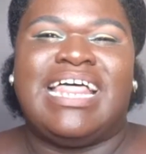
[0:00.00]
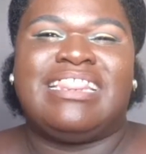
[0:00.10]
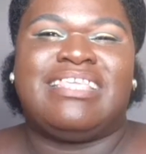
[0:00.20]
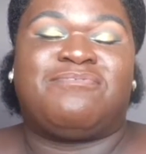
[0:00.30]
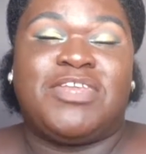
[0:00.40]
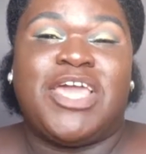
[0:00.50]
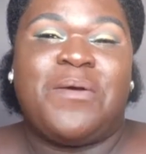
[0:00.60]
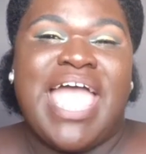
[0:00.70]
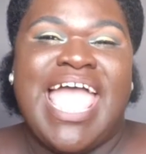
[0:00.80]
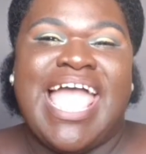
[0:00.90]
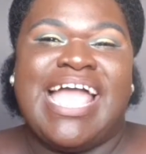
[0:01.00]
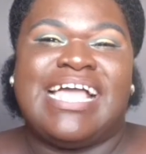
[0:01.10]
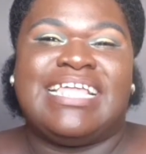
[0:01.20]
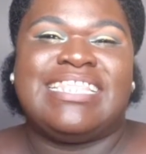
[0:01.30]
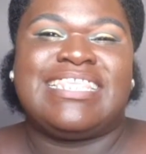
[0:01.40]
this video,
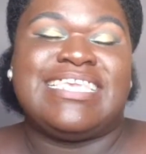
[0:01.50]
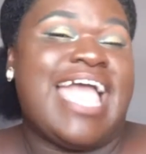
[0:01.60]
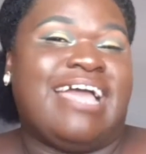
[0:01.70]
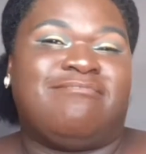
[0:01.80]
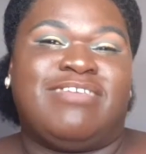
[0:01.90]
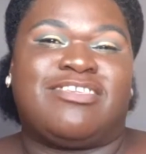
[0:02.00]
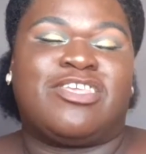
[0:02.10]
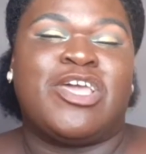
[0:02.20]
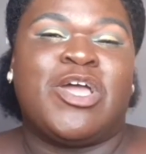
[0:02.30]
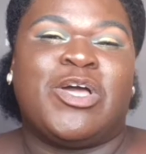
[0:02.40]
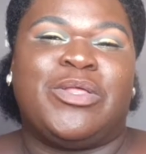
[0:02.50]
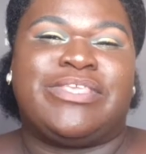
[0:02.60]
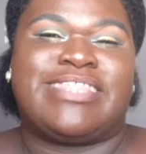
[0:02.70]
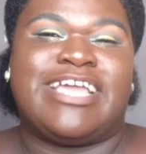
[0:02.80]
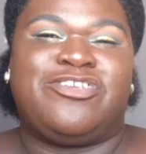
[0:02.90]
and yeah, just
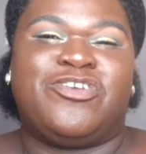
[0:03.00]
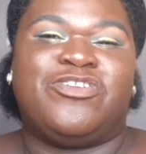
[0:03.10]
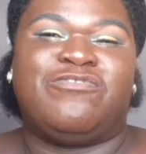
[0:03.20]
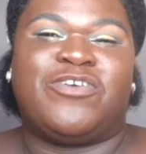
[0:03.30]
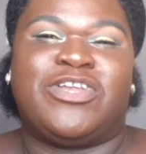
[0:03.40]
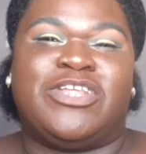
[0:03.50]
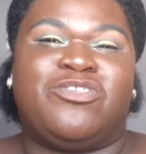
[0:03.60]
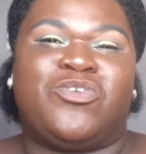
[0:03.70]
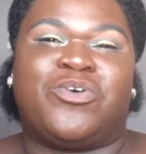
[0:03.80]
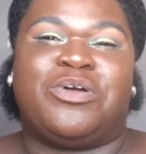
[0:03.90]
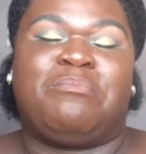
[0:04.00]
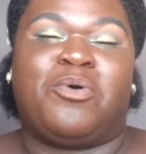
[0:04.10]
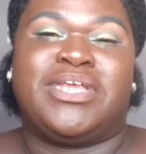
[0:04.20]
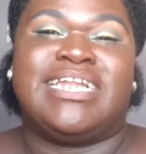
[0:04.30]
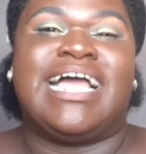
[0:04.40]
stay tuned for the tutorial
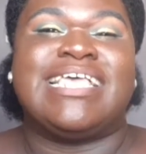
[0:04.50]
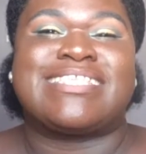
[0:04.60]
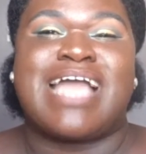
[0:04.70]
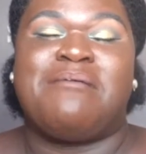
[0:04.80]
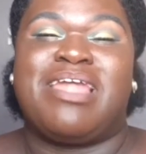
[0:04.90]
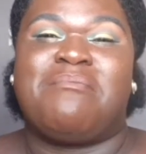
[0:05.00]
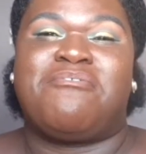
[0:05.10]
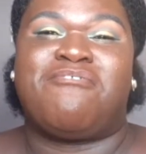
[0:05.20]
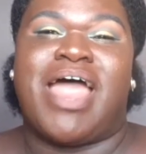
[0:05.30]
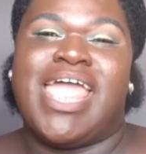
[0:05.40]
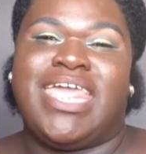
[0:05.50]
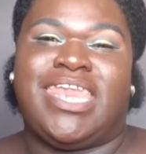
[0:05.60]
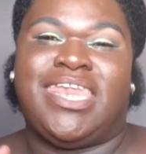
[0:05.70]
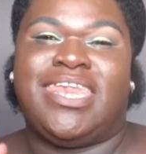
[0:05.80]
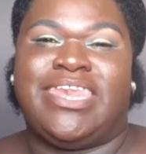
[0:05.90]
portion that is coming up right
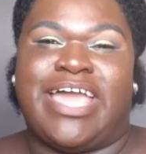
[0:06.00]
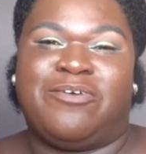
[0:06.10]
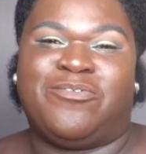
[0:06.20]
now.